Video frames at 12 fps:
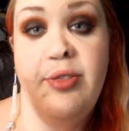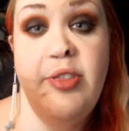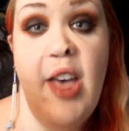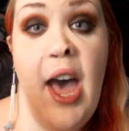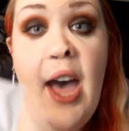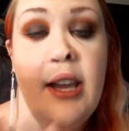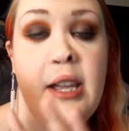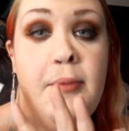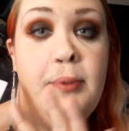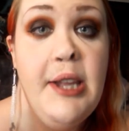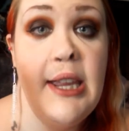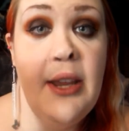that
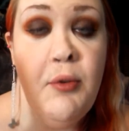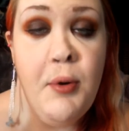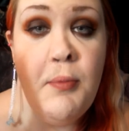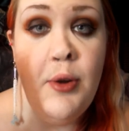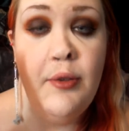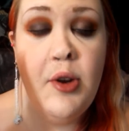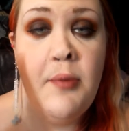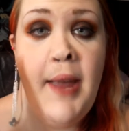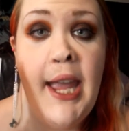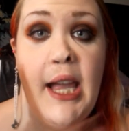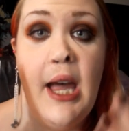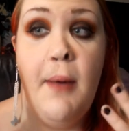completely remove your
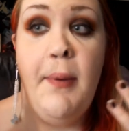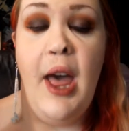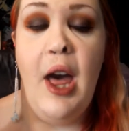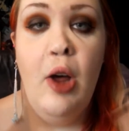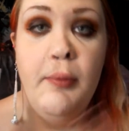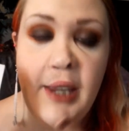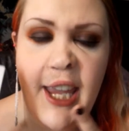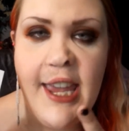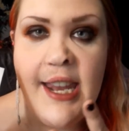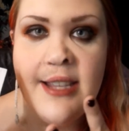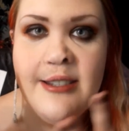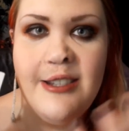makeup, help get
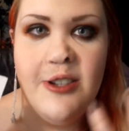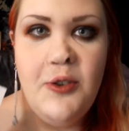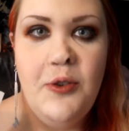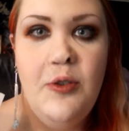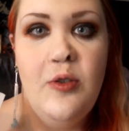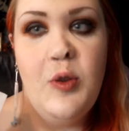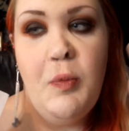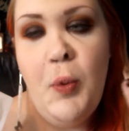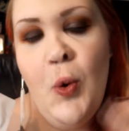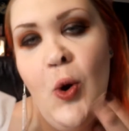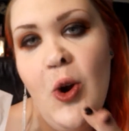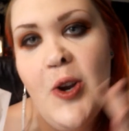into the
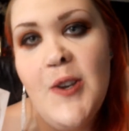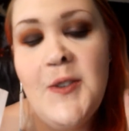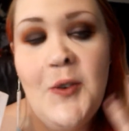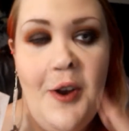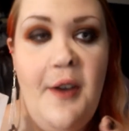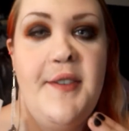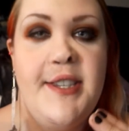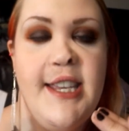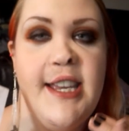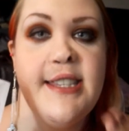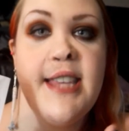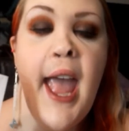pores and
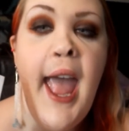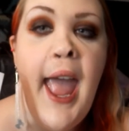crevices,